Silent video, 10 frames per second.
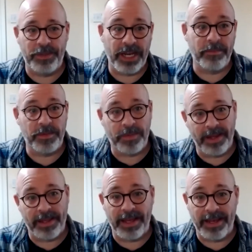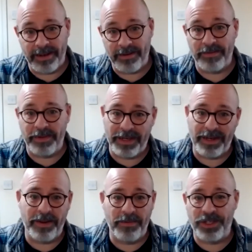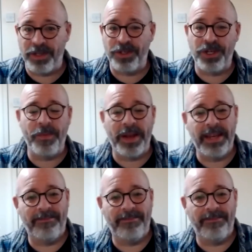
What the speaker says: jabs by then." And there were too many